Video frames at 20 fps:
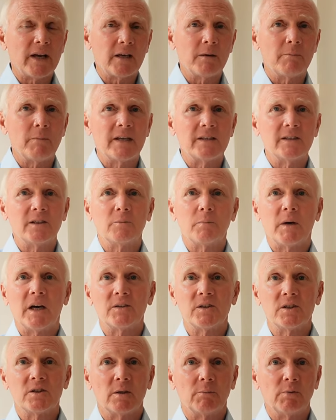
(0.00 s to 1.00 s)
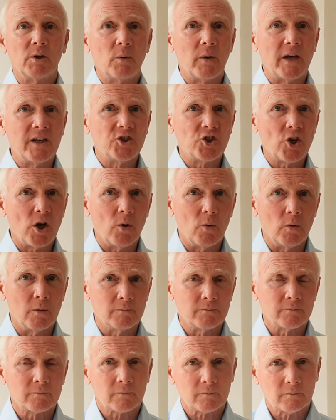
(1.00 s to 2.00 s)
recommended by the WHO.
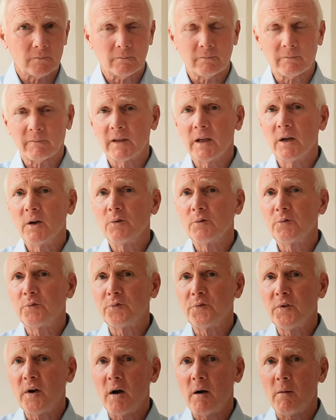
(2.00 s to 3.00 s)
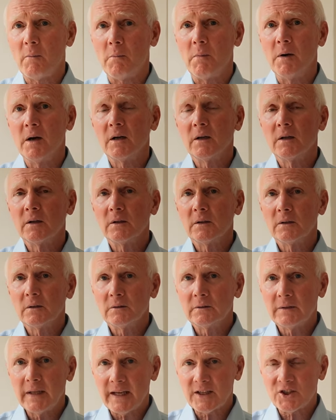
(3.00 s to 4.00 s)
From
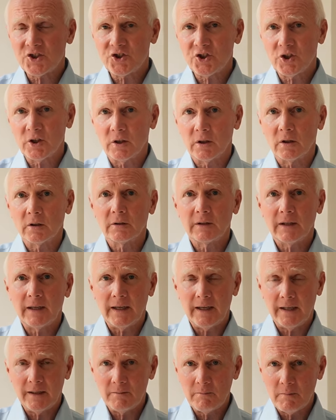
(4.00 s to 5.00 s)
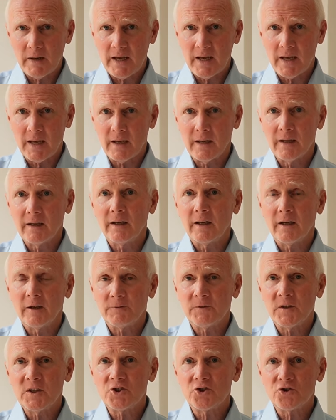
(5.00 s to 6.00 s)
next year, in May,
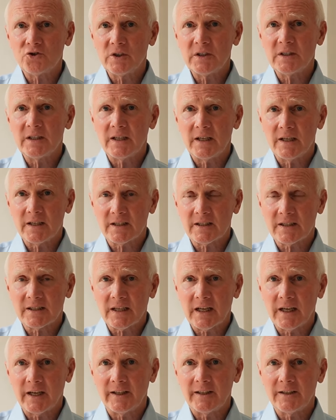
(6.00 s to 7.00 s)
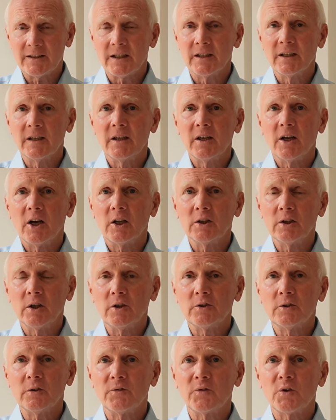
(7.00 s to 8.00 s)
if this treaty is signed, a
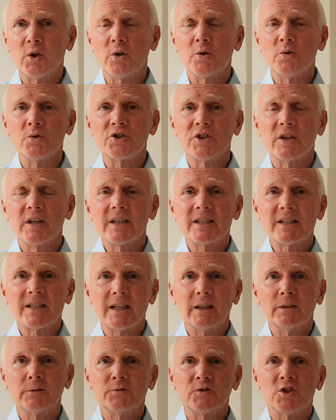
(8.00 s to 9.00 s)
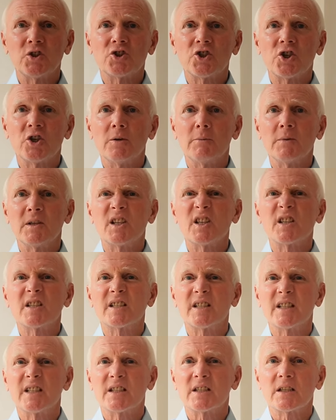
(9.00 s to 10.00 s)
lot of those self
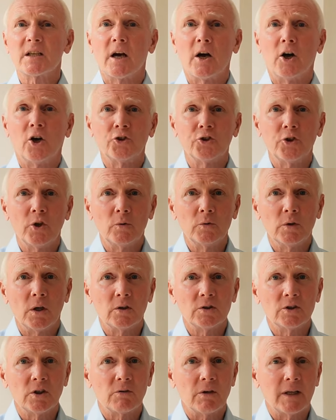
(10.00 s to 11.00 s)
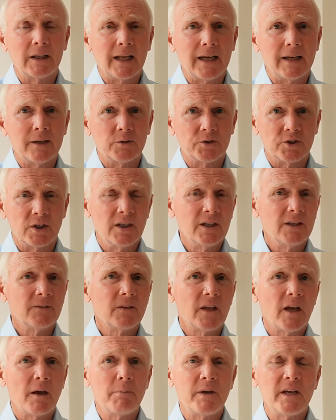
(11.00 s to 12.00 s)
determinacies are no longer allowed.
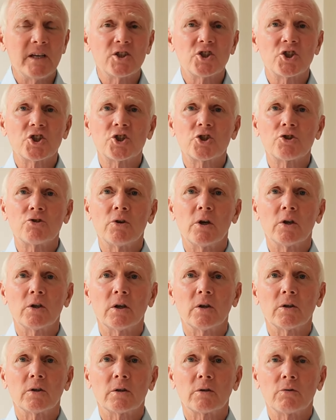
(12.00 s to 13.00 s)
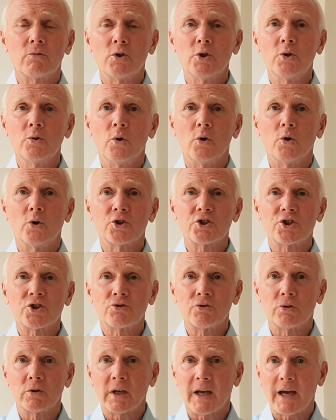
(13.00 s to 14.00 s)
They're being struck through or
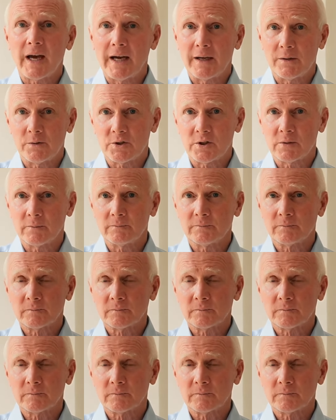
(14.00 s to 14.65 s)
struck out.